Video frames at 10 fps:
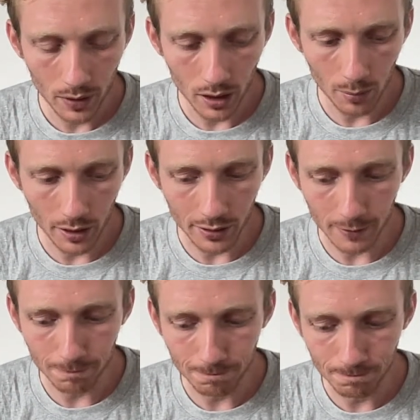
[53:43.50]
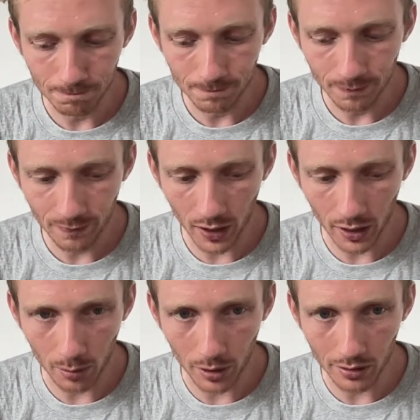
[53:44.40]
Amazing. Fucking
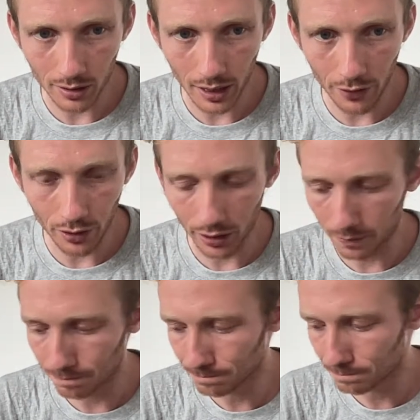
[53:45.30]
amazing. Everything.